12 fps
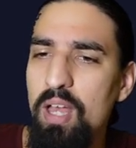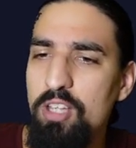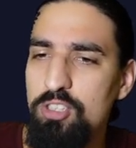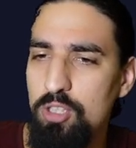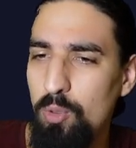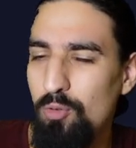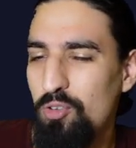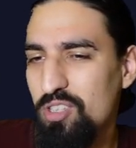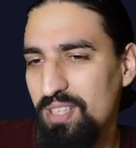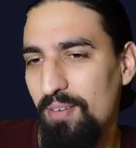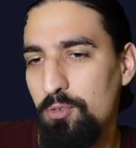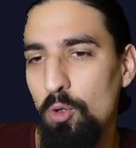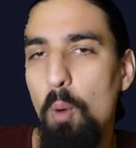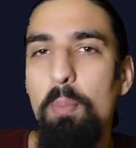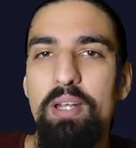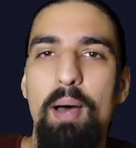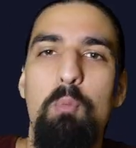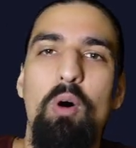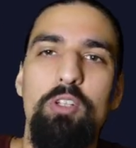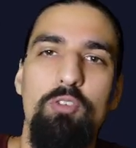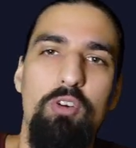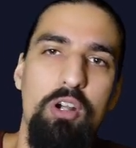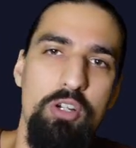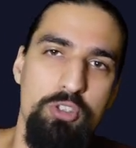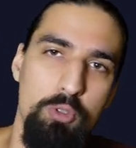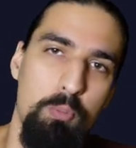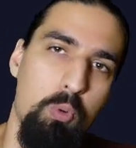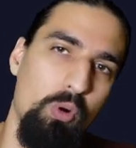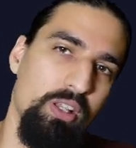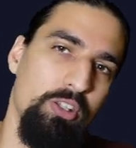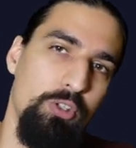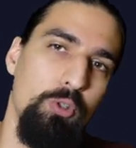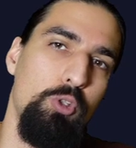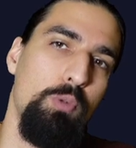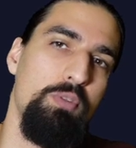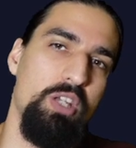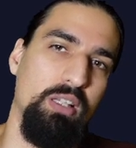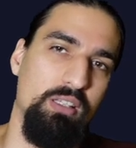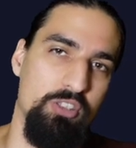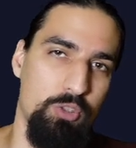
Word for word: So you first have to open up one of our supported YouTube channels.